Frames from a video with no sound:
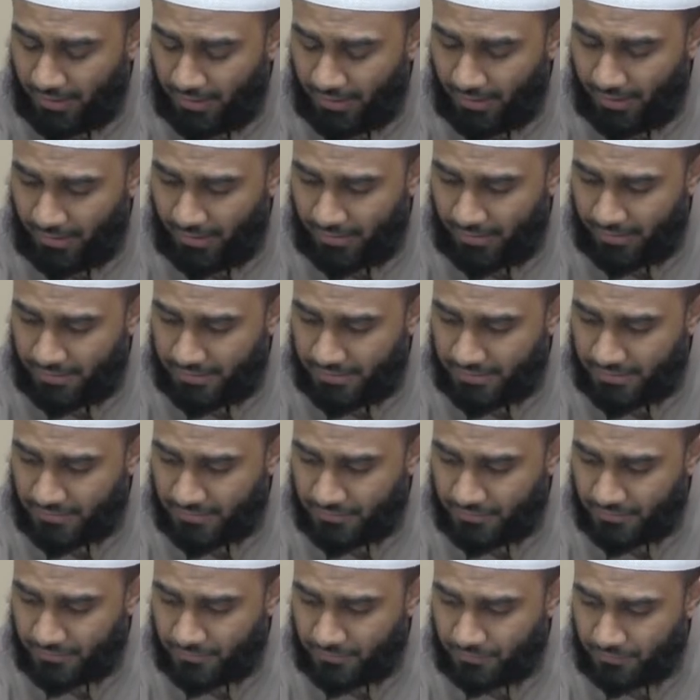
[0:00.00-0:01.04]
and
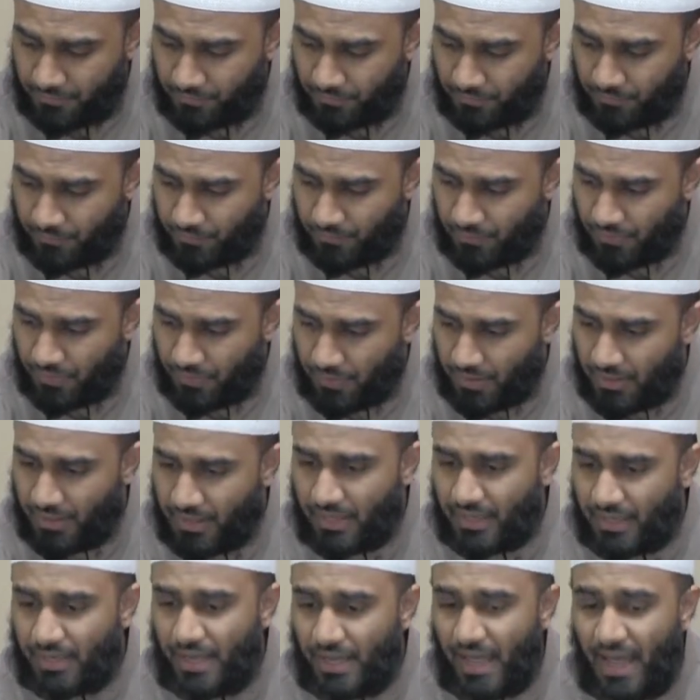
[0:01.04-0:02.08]

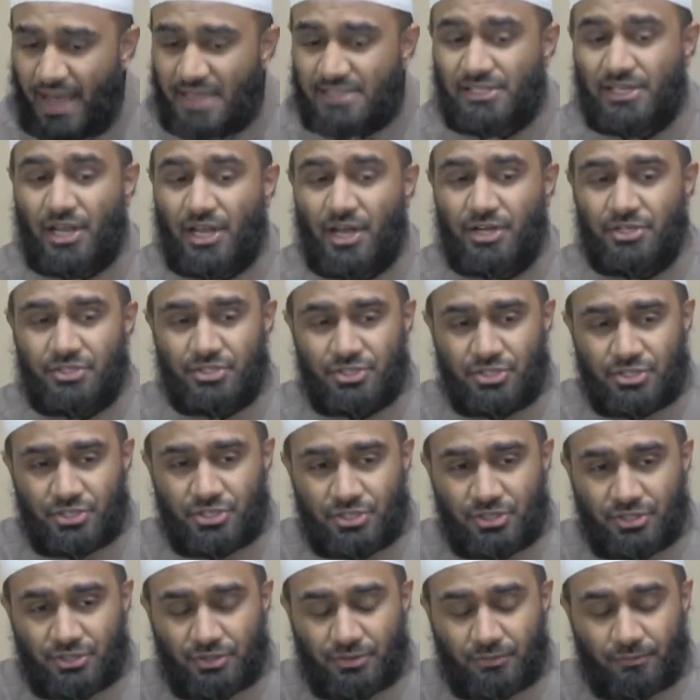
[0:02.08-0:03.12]
he has lunch.
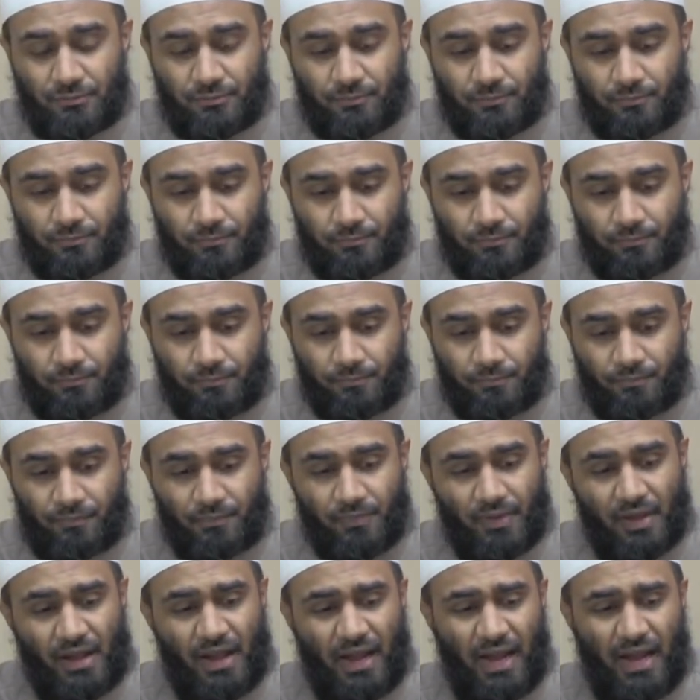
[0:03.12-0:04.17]

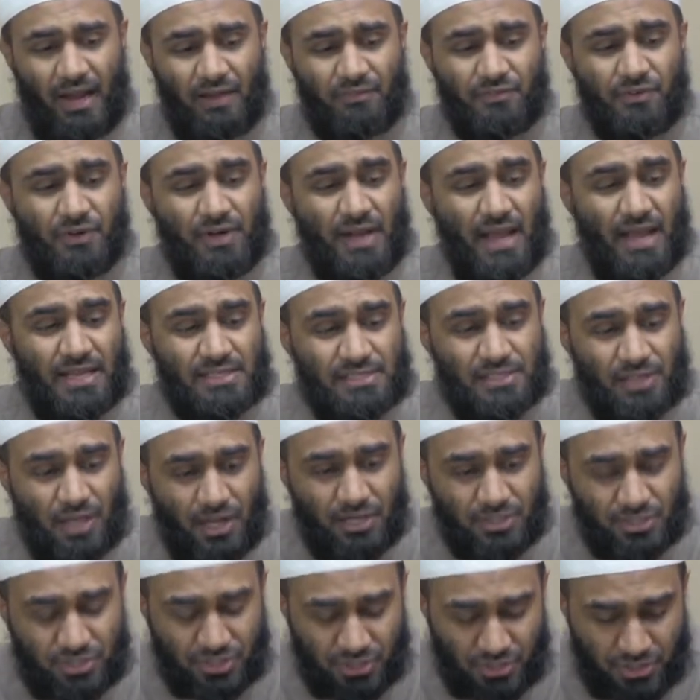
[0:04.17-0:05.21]
After he has
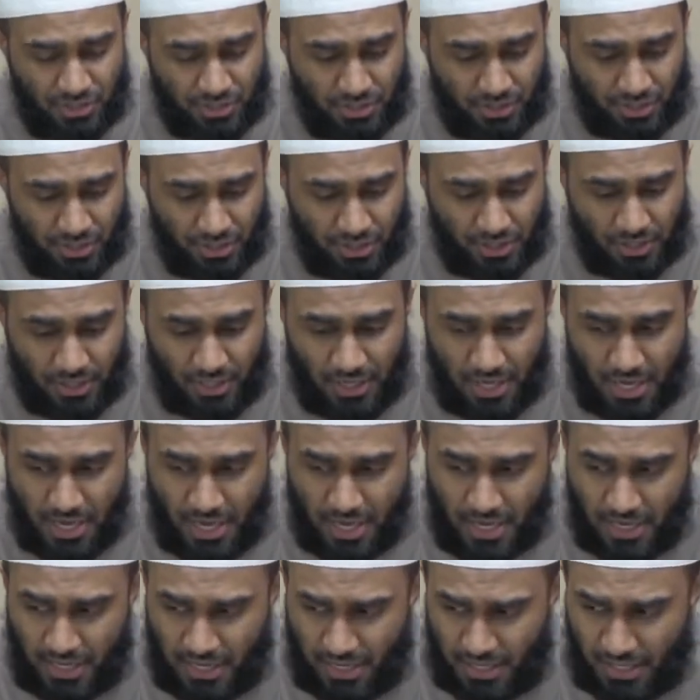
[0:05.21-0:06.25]
lunch,
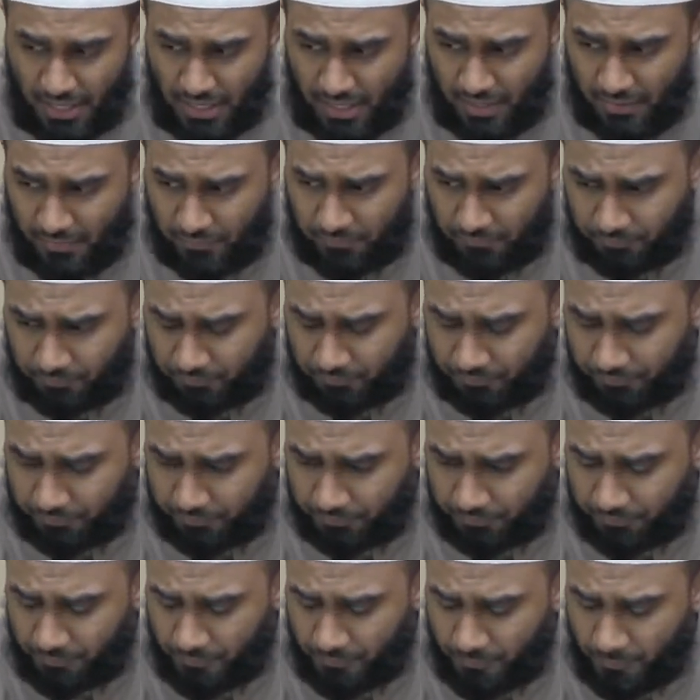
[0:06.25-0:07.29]
he
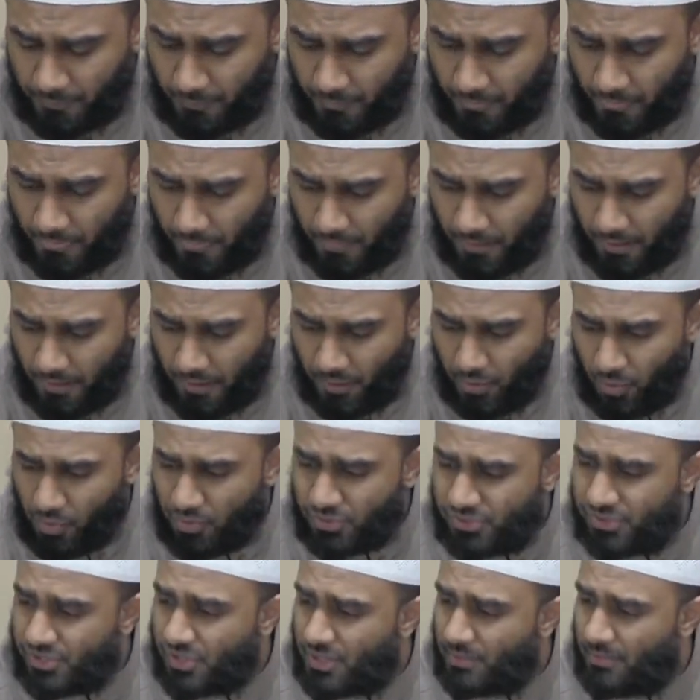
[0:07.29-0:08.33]

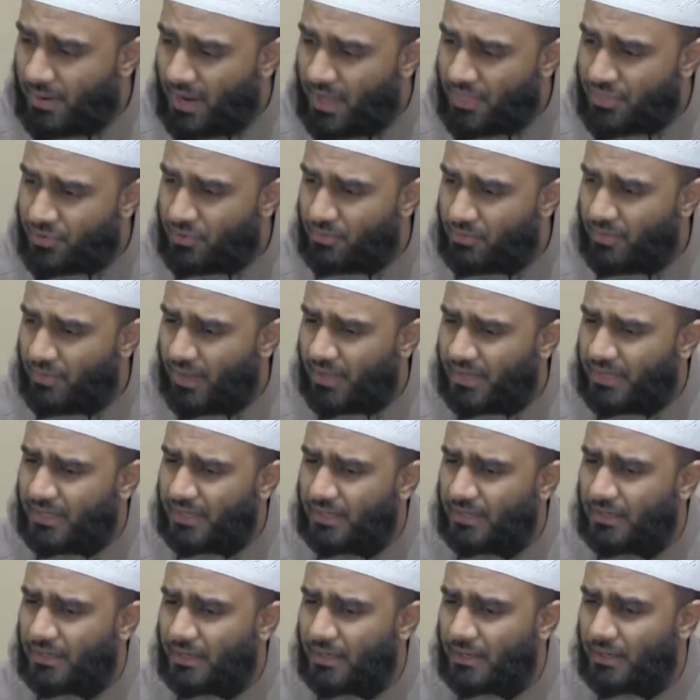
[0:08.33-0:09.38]
goes to the bathroom and
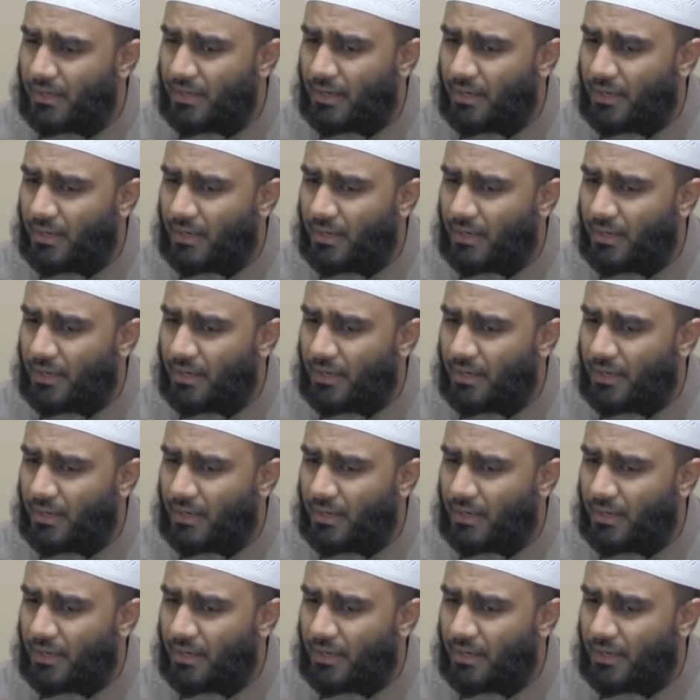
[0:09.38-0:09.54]
he